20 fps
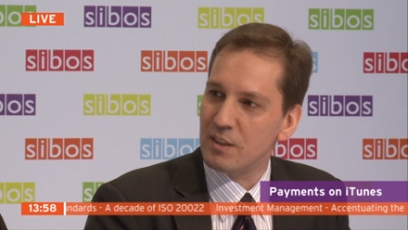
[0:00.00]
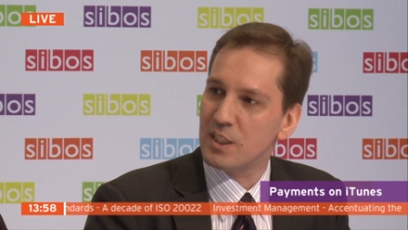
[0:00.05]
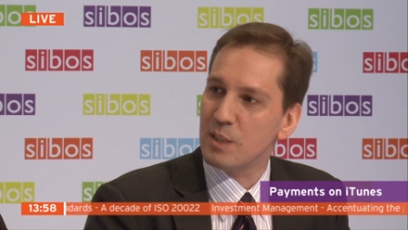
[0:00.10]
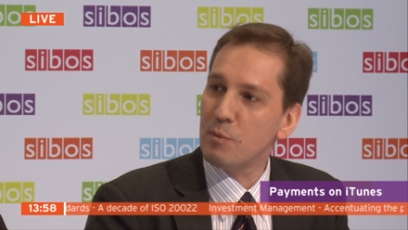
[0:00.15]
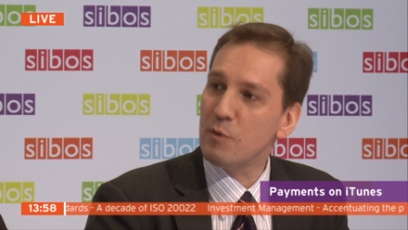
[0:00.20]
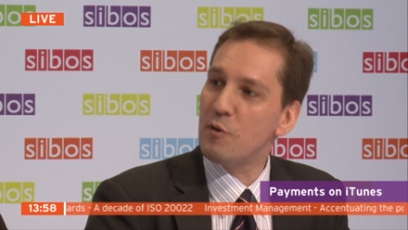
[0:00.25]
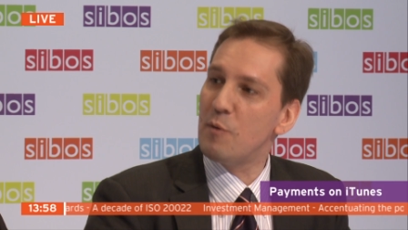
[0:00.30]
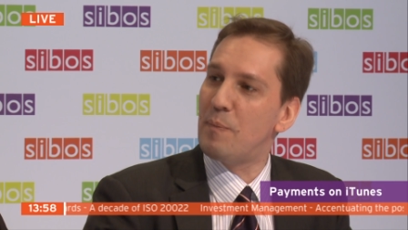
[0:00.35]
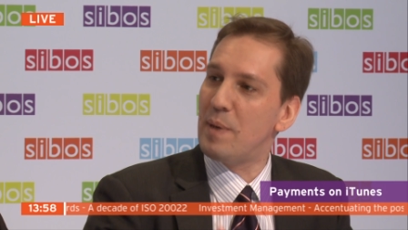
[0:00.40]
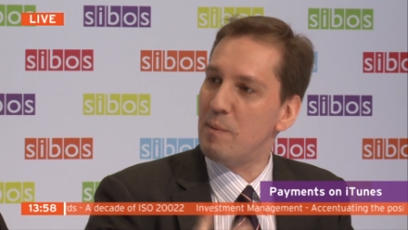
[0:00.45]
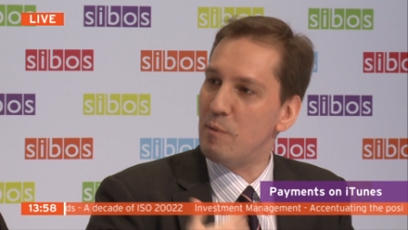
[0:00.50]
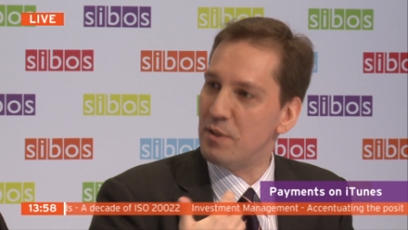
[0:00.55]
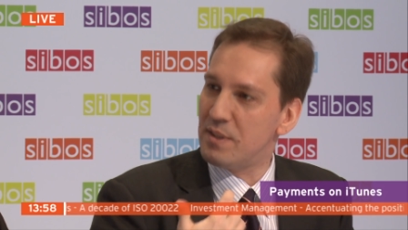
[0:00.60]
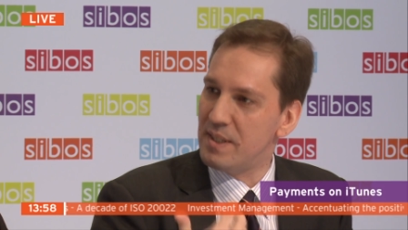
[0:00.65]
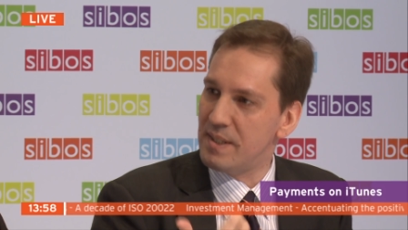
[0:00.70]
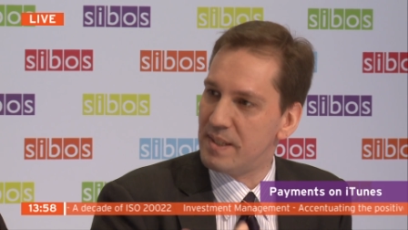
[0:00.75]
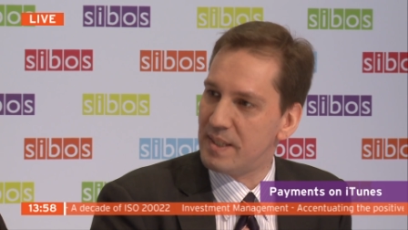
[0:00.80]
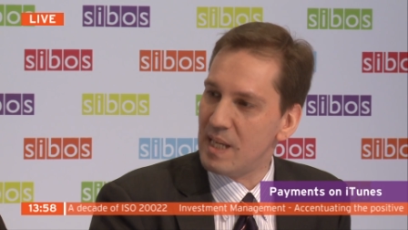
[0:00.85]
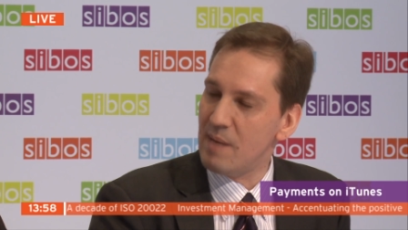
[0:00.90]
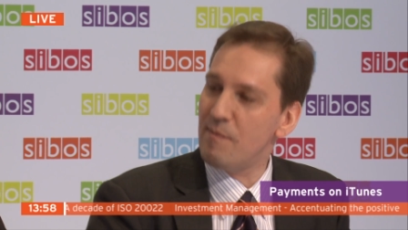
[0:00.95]
some of the
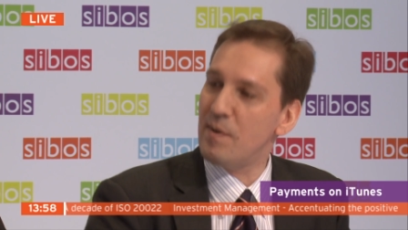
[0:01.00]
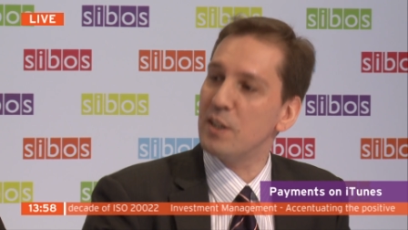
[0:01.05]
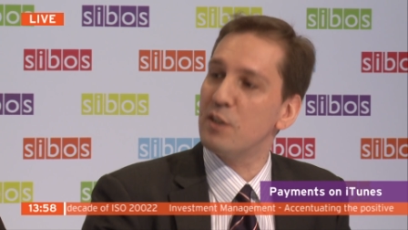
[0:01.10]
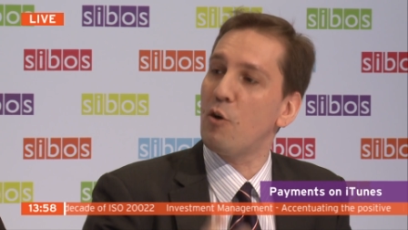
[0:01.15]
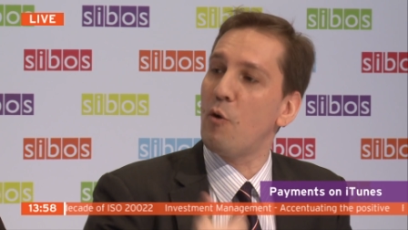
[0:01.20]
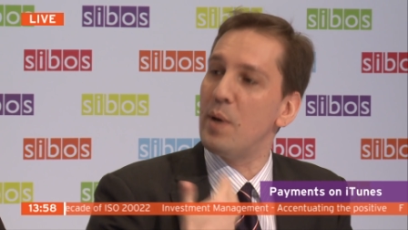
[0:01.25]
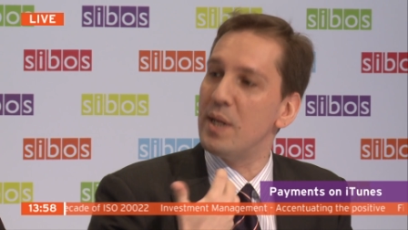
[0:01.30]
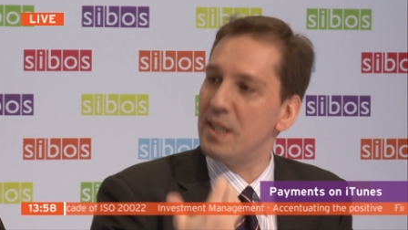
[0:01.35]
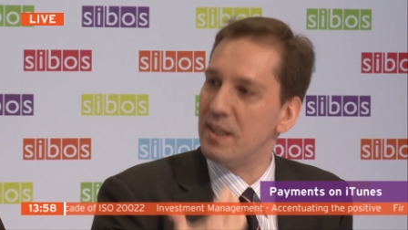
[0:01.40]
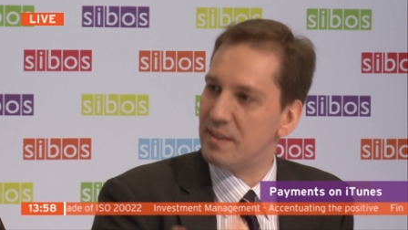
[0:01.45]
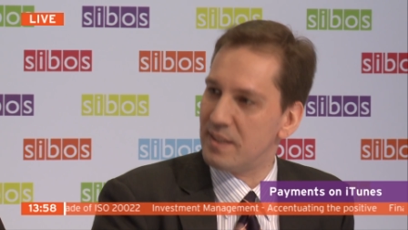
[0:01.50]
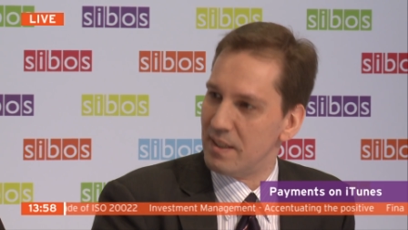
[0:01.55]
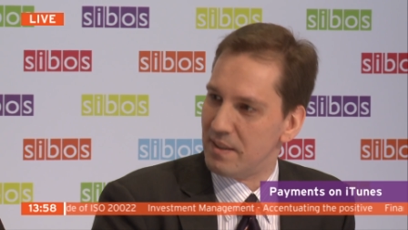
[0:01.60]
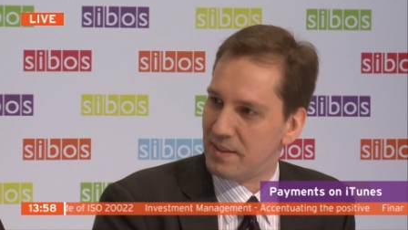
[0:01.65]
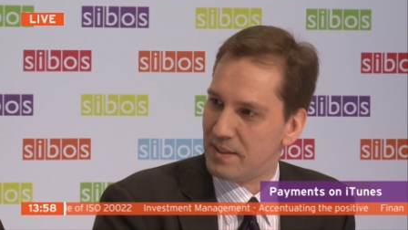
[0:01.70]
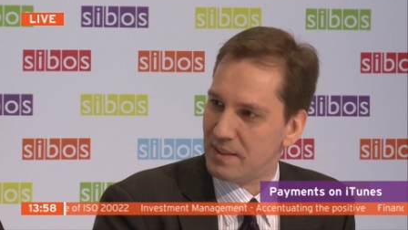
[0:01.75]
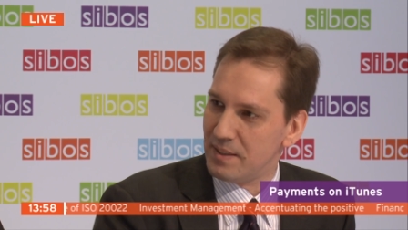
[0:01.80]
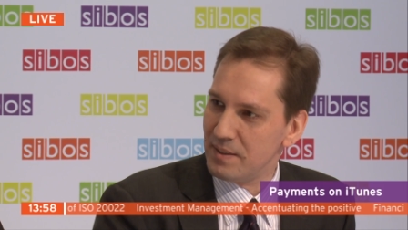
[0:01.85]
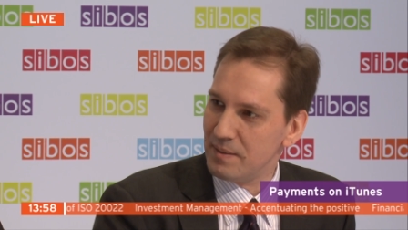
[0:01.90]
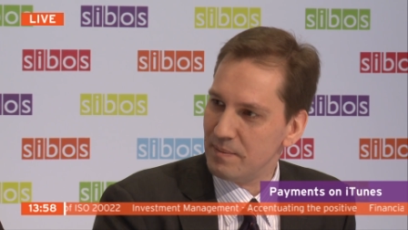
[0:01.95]
payment system that already
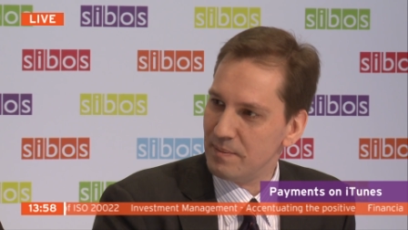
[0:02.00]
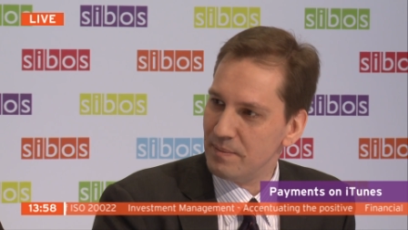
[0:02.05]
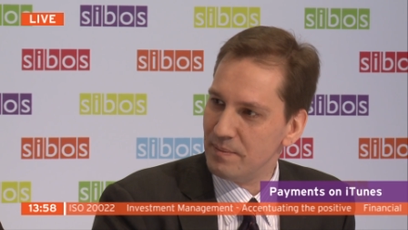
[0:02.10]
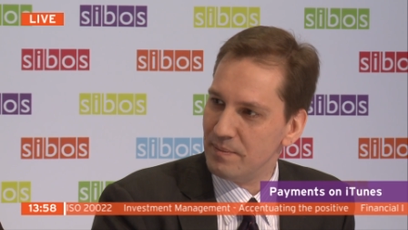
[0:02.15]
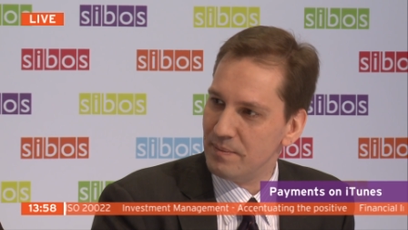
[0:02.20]
exists.